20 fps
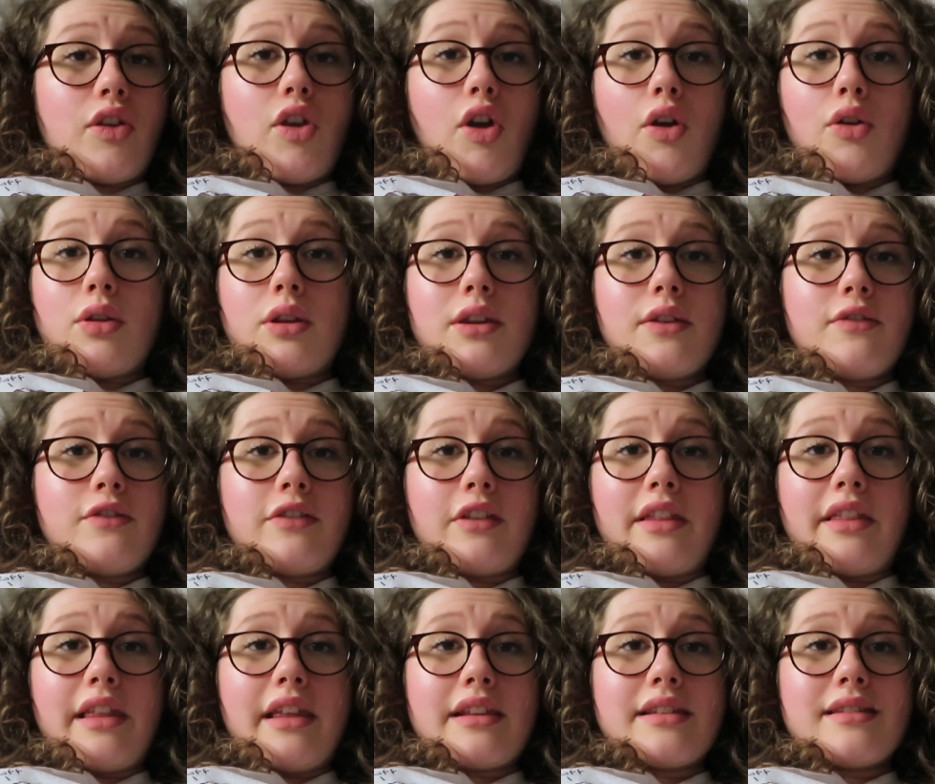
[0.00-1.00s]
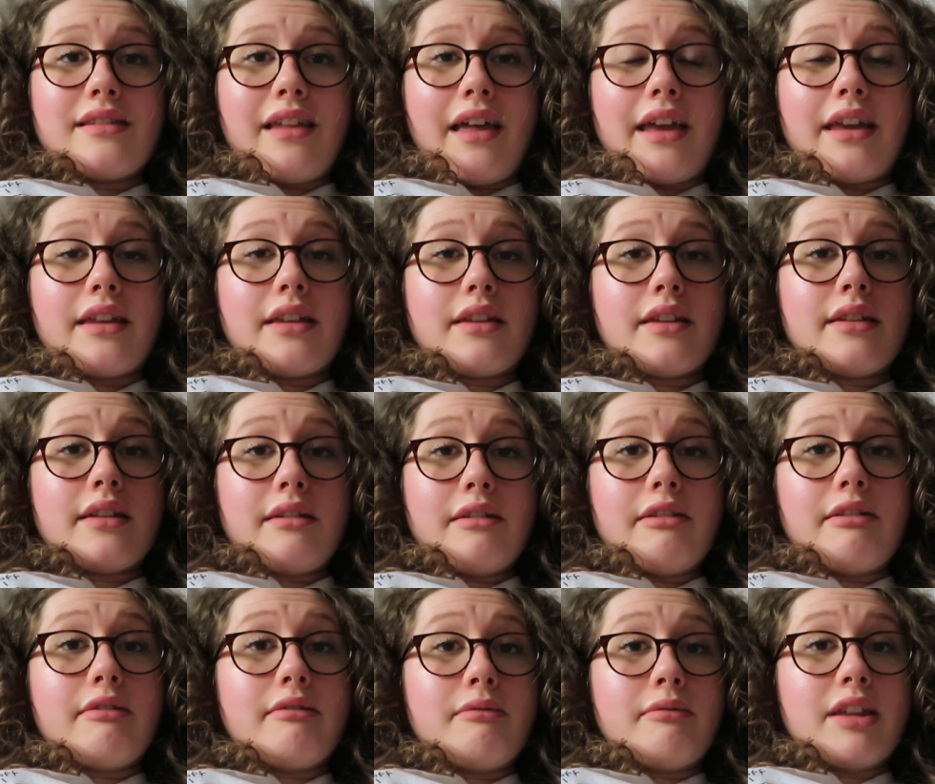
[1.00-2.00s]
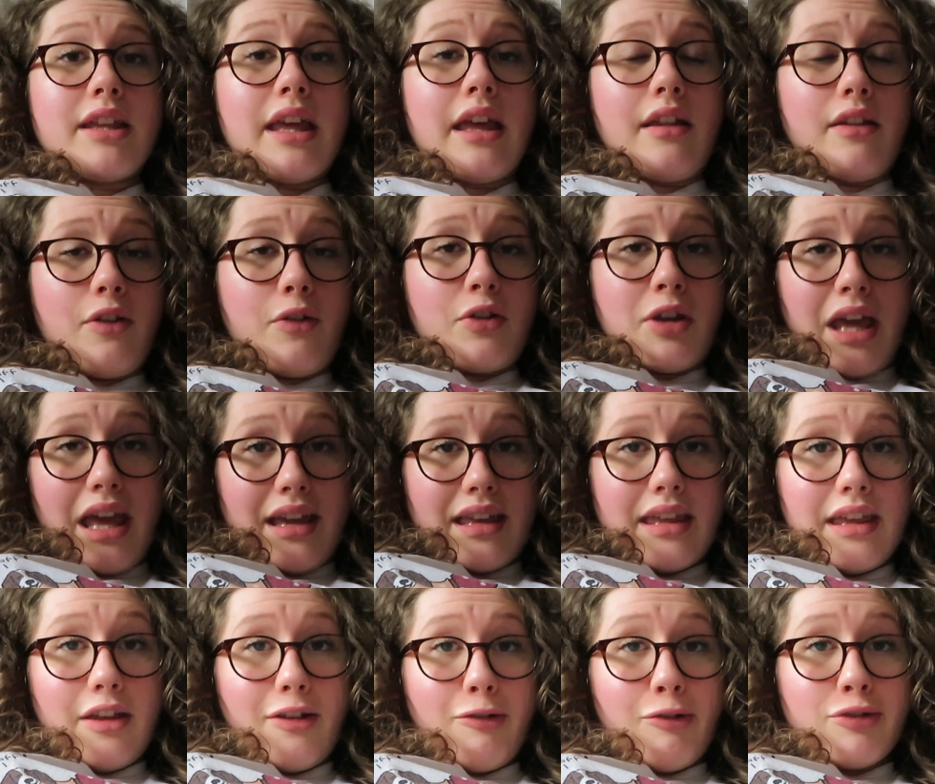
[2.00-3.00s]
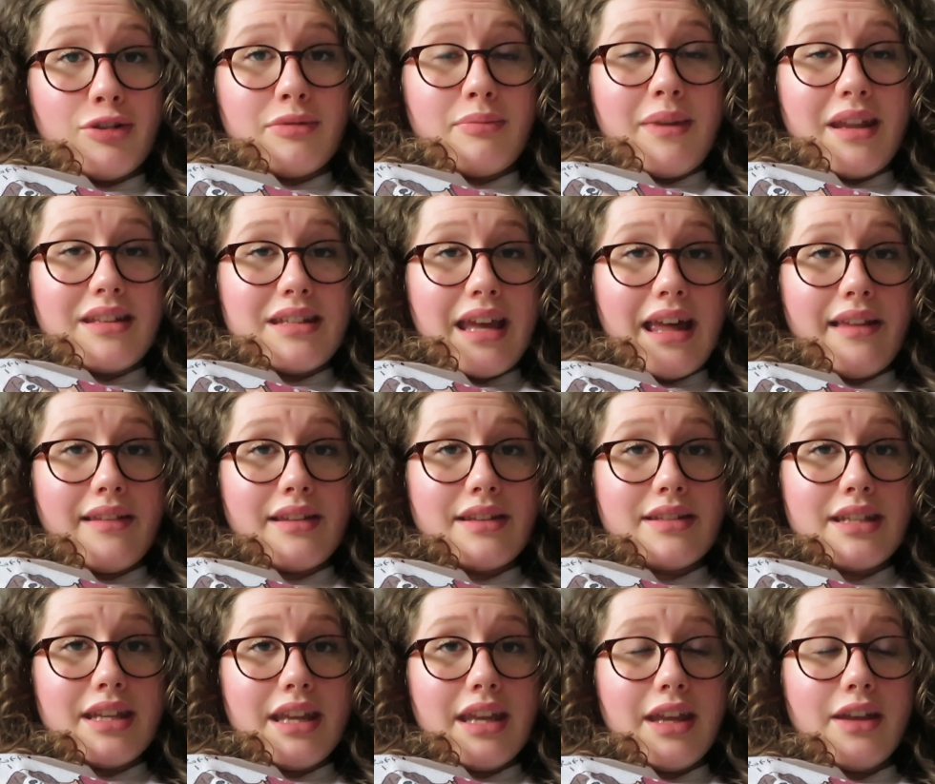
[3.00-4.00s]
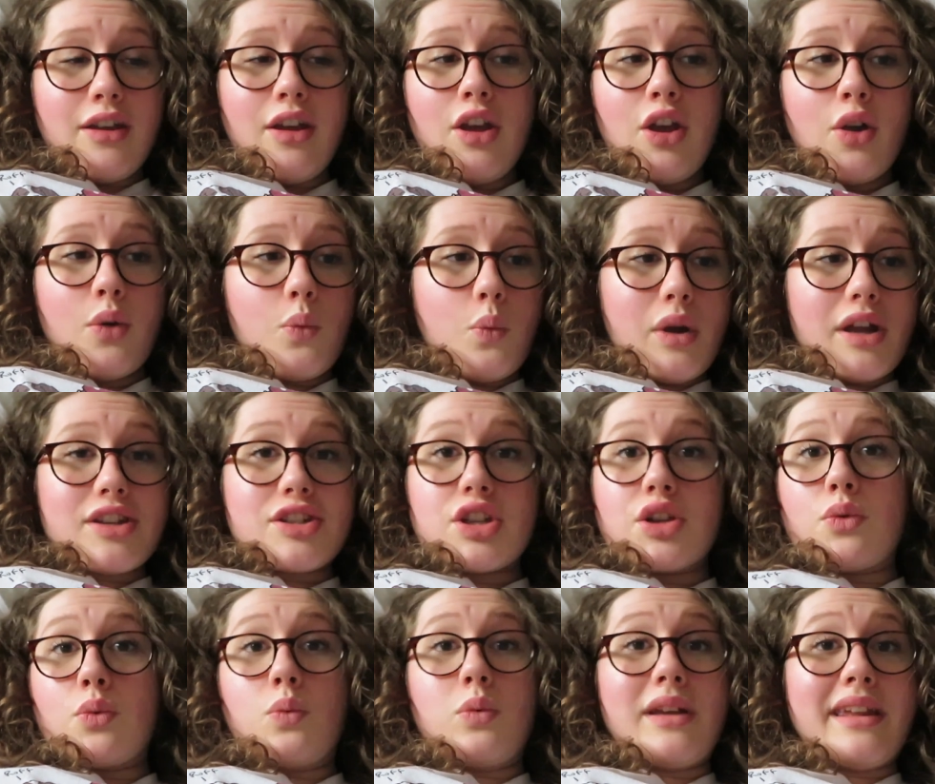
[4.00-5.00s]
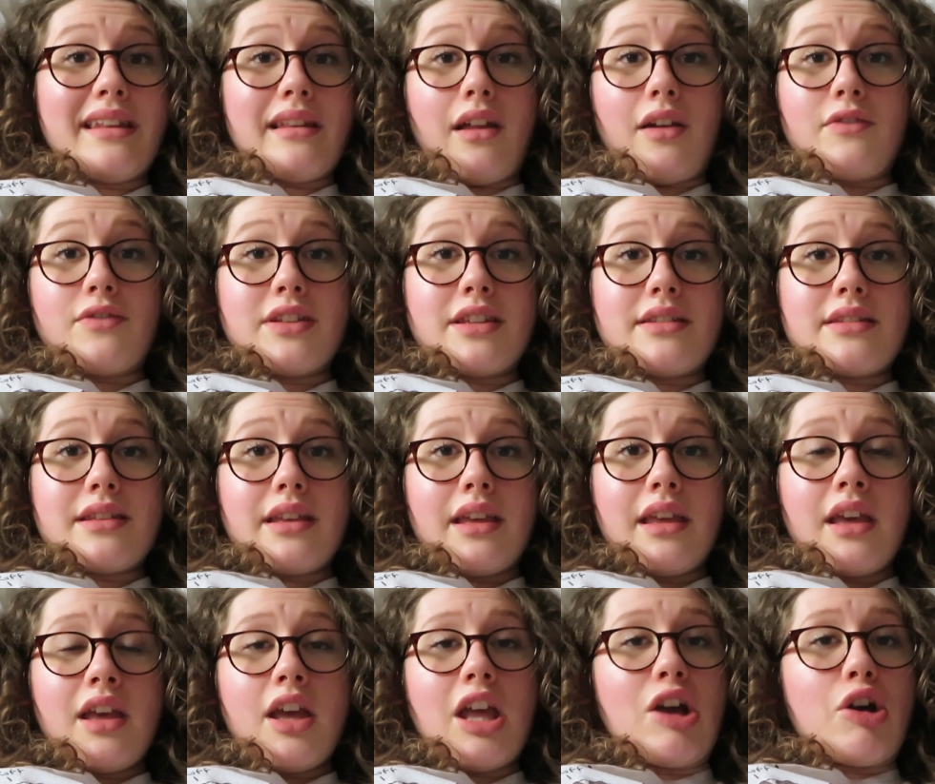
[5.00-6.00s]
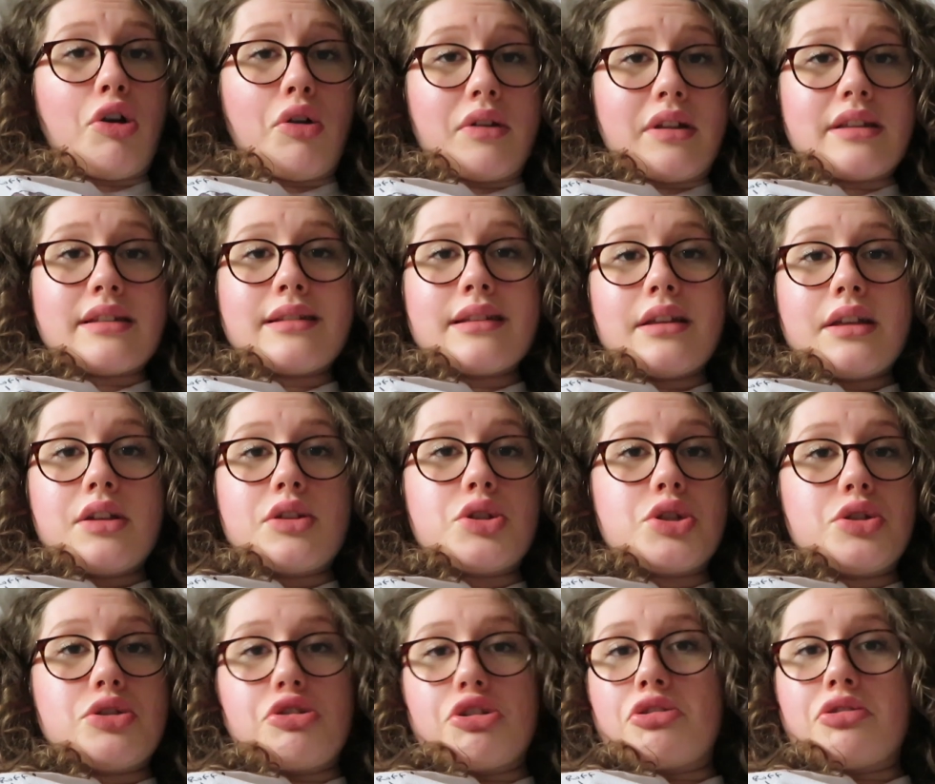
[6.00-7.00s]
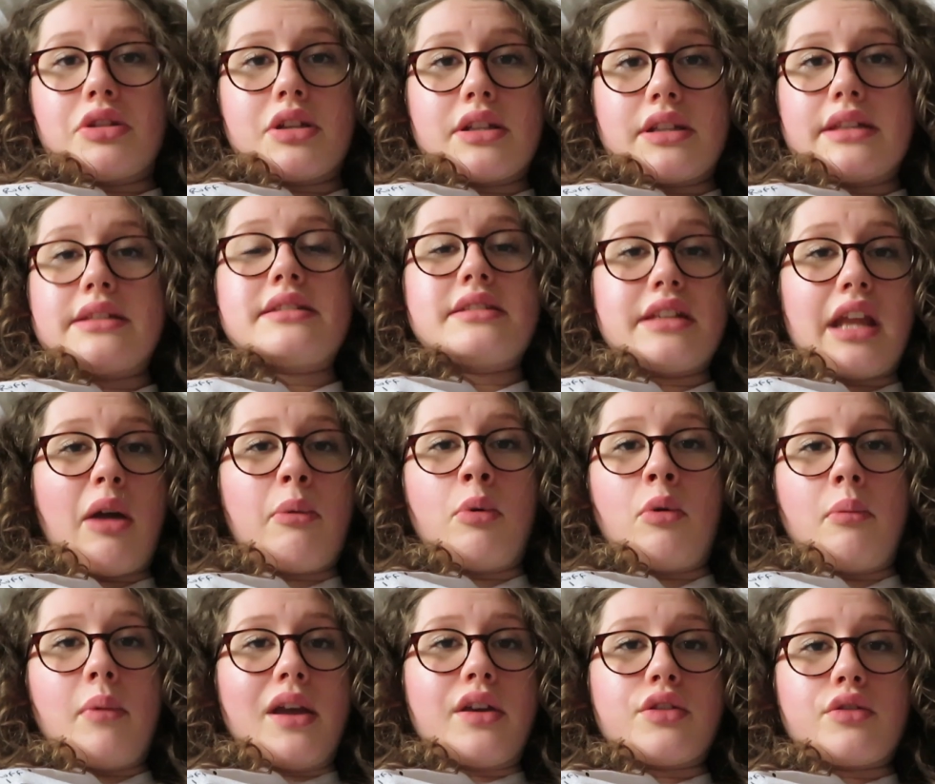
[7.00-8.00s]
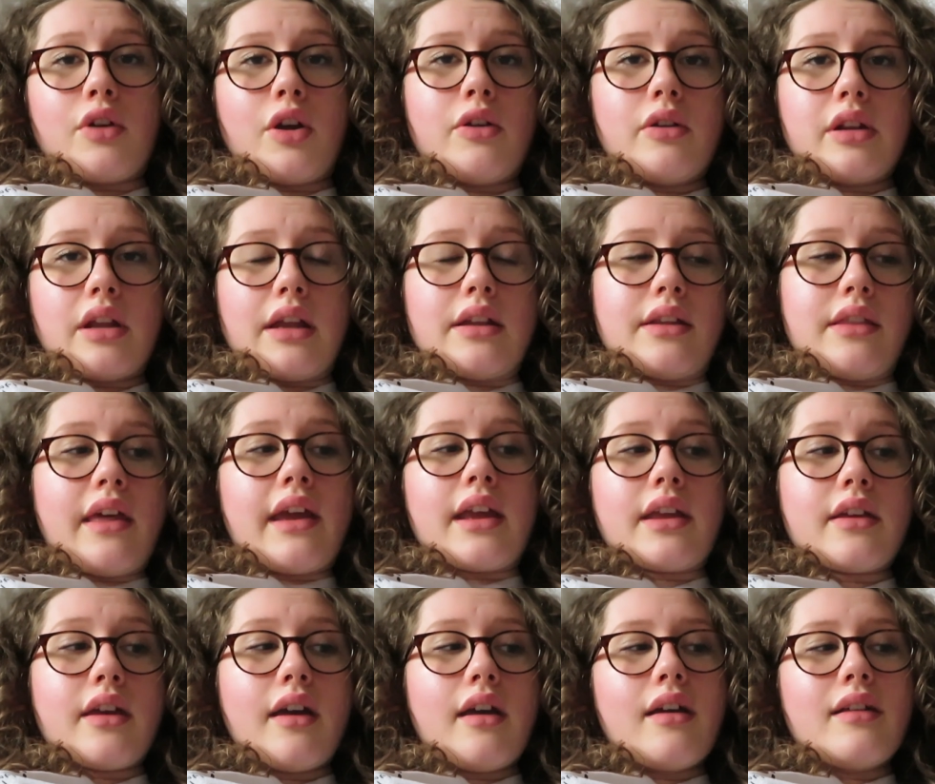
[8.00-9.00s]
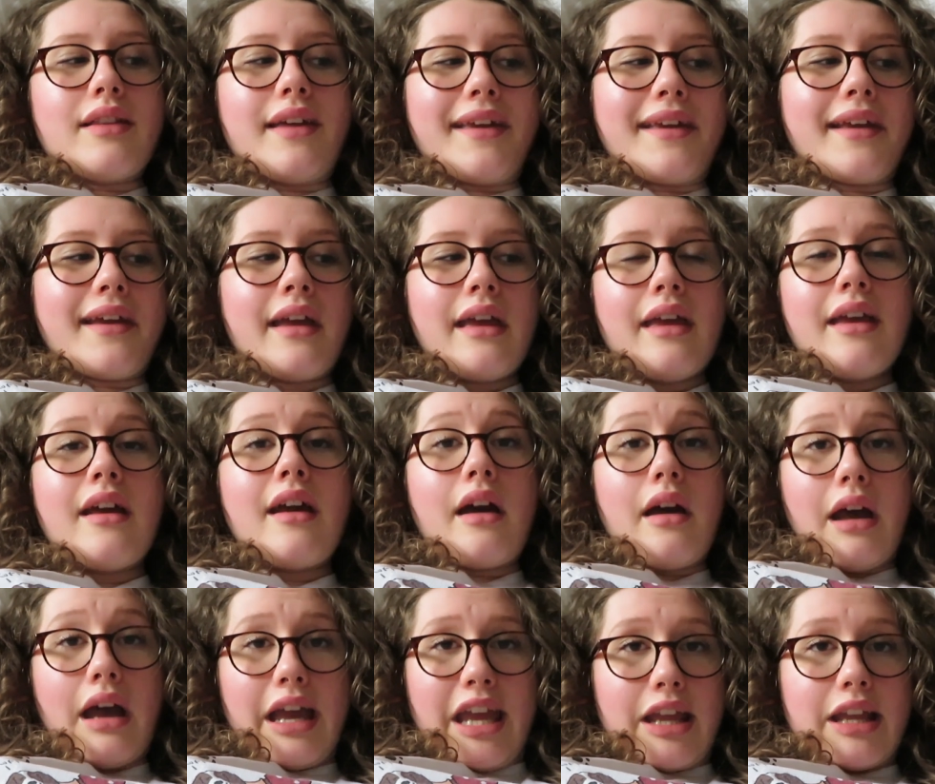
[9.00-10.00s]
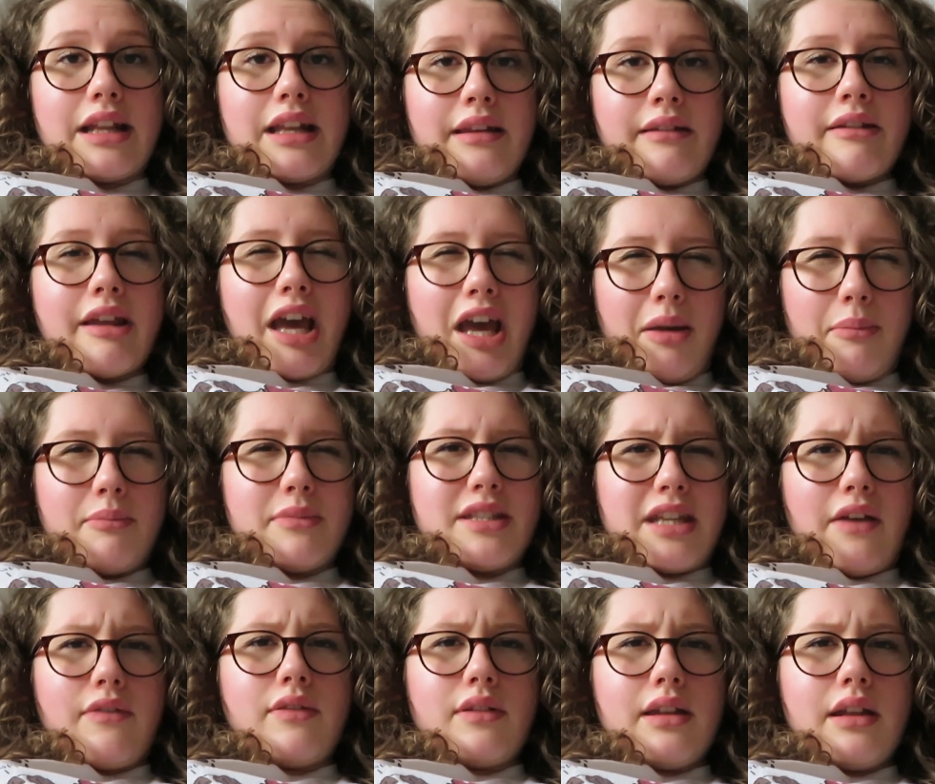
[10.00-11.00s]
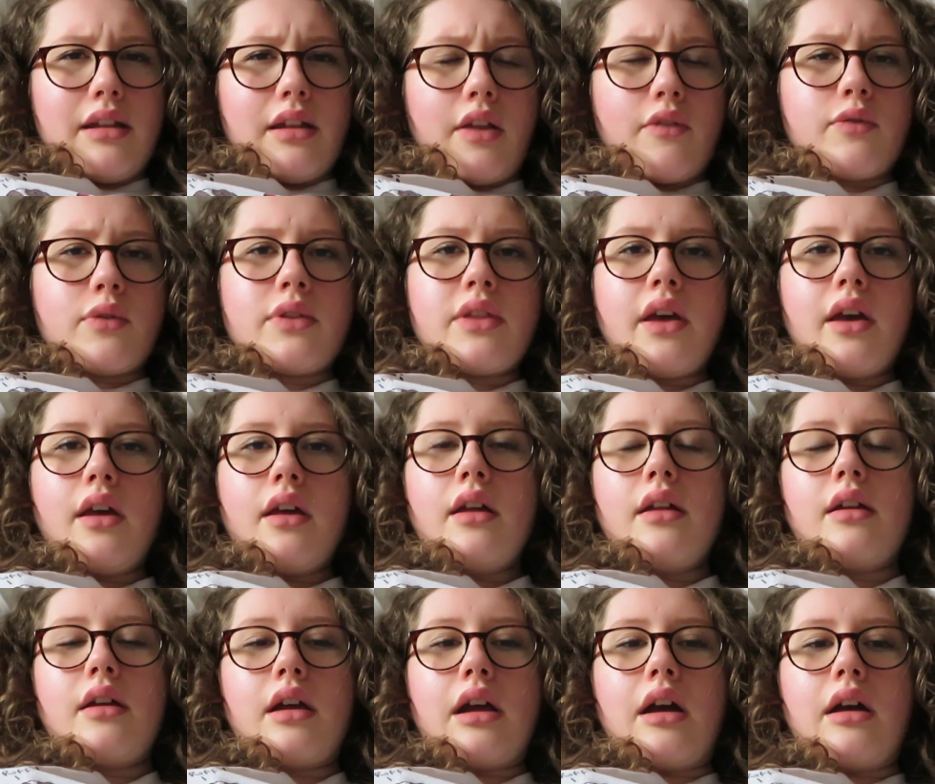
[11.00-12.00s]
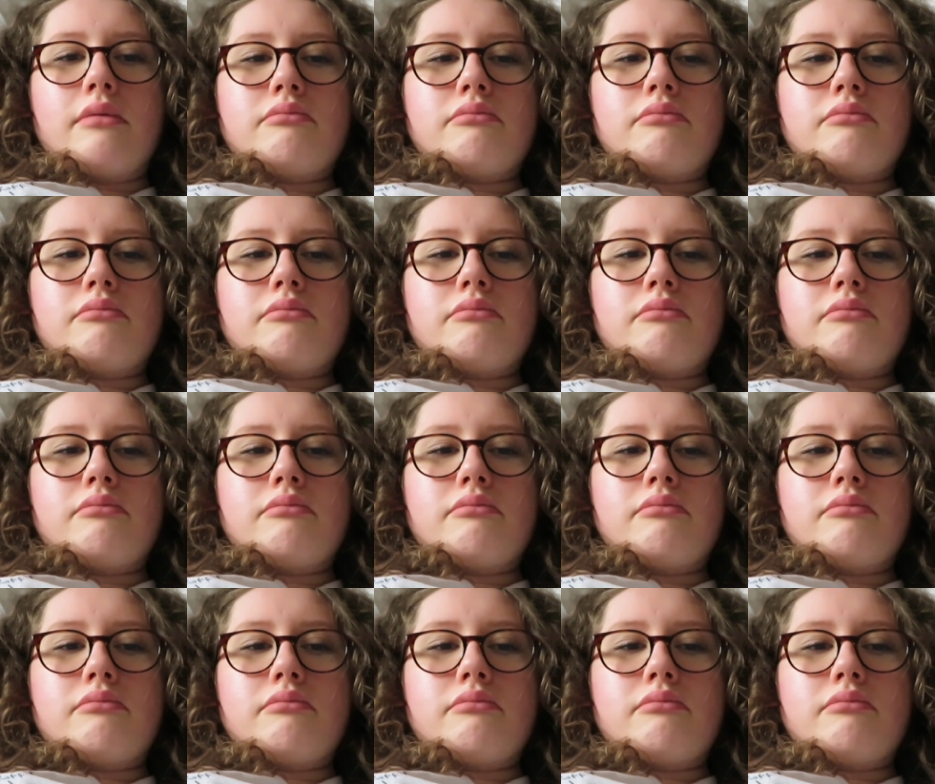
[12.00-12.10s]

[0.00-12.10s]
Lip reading: goes to this like kill or get killed mentality, which we love to see it. Honestly, Jude could step on my throat and I'd thank her. Like, I am definitely in love with her.